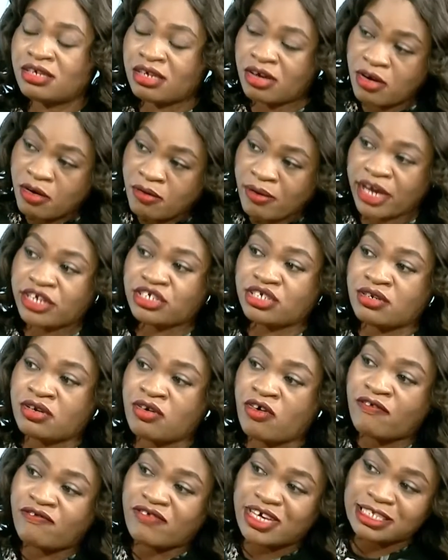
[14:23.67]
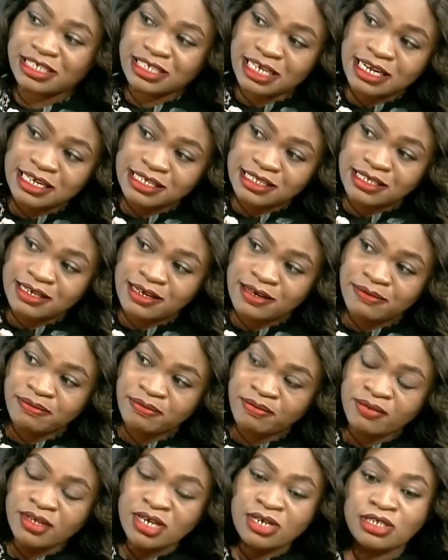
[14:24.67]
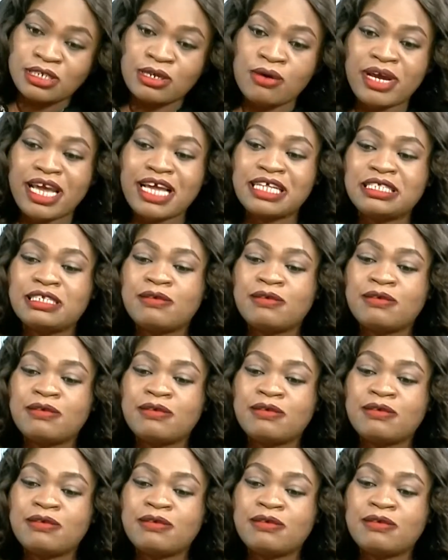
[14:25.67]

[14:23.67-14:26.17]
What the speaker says: the correctional facility. So